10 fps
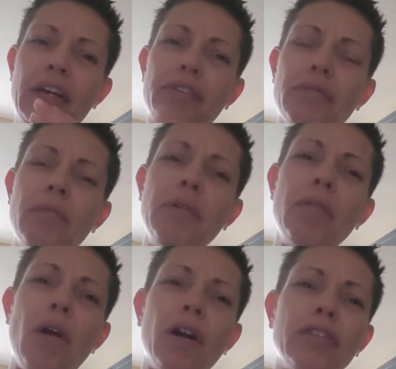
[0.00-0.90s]
So when we
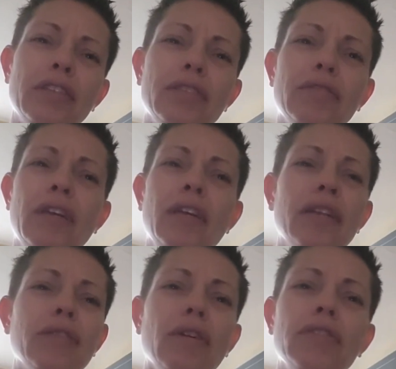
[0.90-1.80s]
walked yesterday,
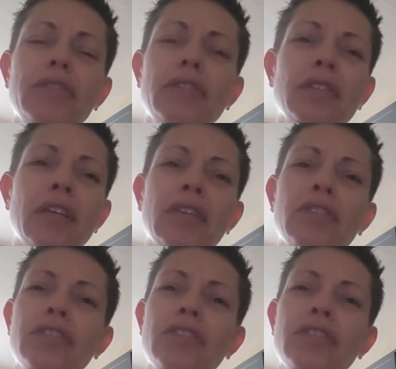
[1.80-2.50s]
that's all she said.